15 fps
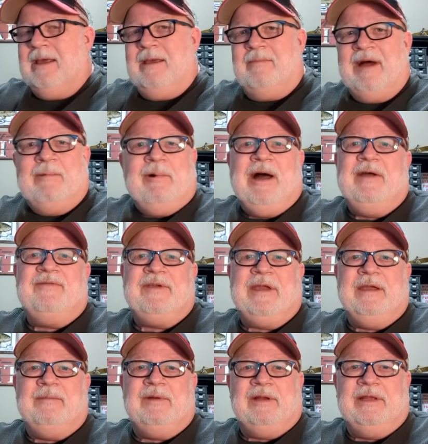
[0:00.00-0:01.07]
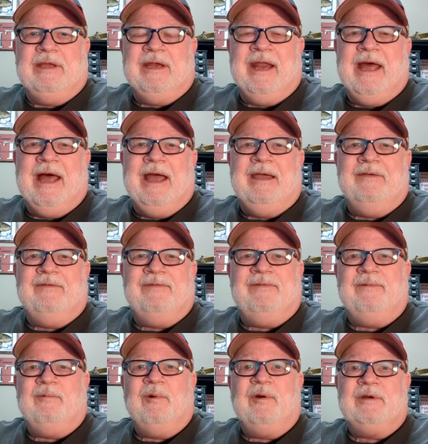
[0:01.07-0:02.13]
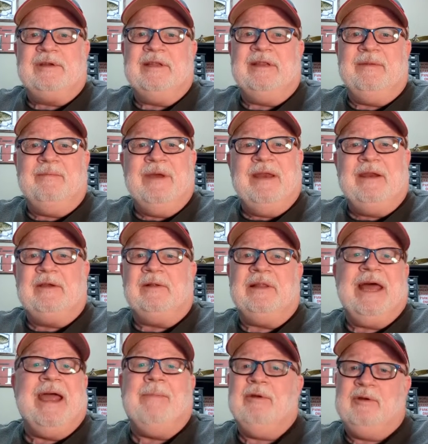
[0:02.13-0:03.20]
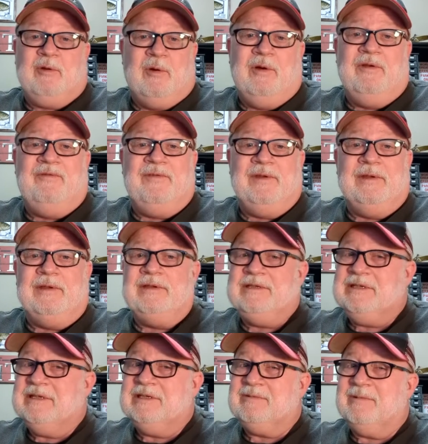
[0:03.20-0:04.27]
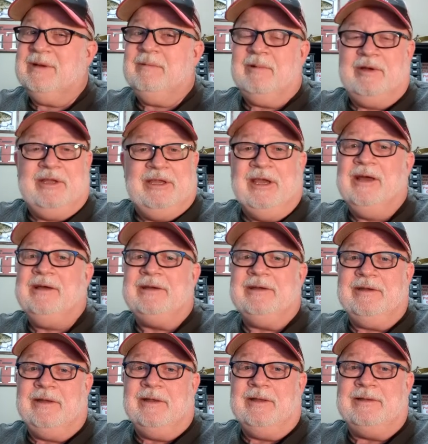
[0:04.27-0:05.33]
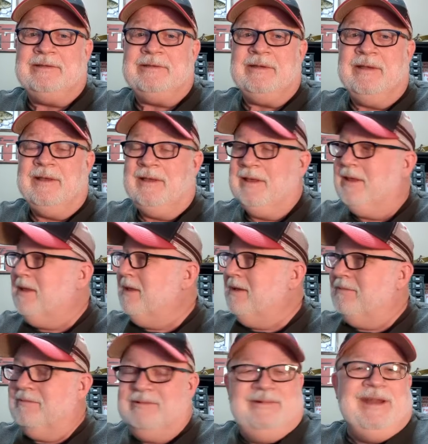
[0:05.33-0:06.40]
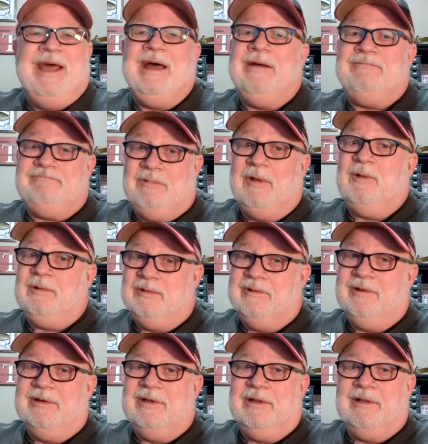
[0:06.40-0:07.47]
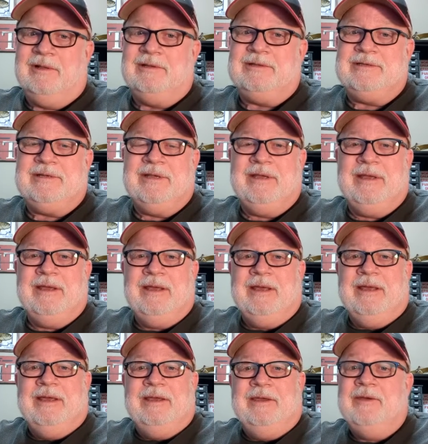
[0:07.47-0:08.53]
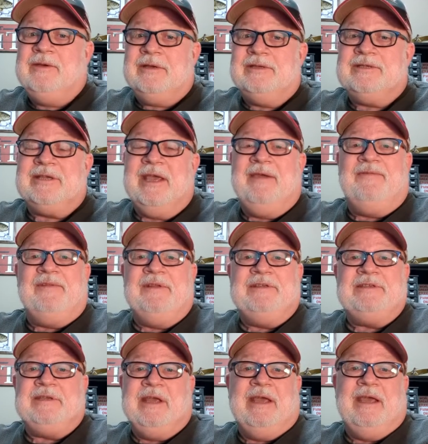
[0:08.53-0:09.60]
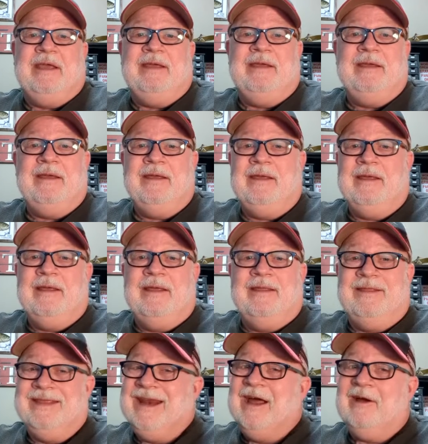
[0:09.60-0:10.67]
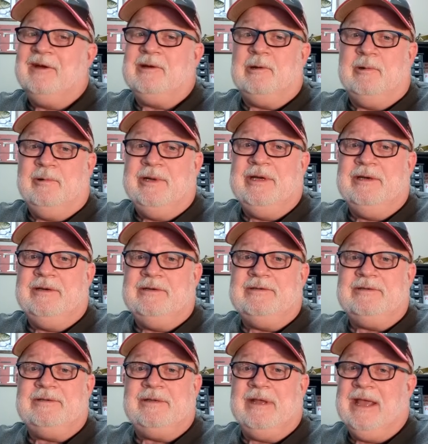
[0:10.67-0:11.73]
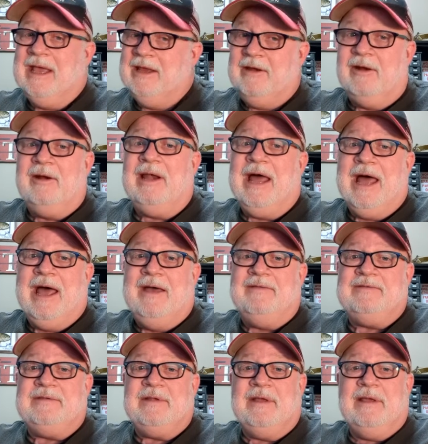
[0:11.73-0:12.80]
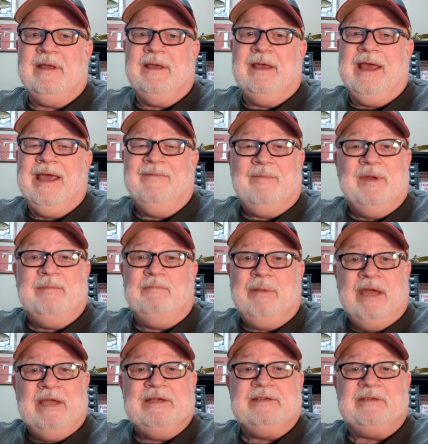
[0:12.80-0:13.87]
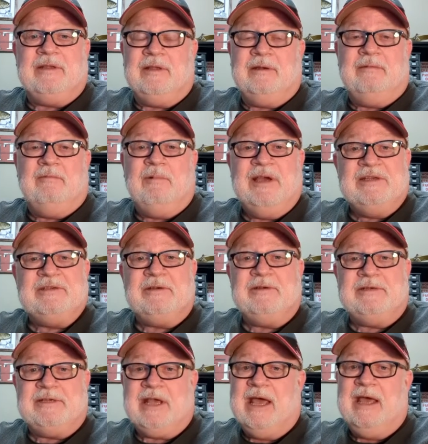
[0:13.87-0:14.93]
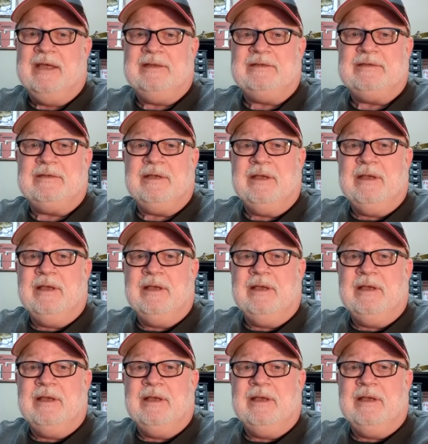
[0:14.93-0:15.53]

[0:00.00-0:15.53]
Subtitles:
My wife Kimberly and I have worked in the medical laboratory field since we were young adults. We're now older adults. You could safely say that our careers and our lives have been based on Western science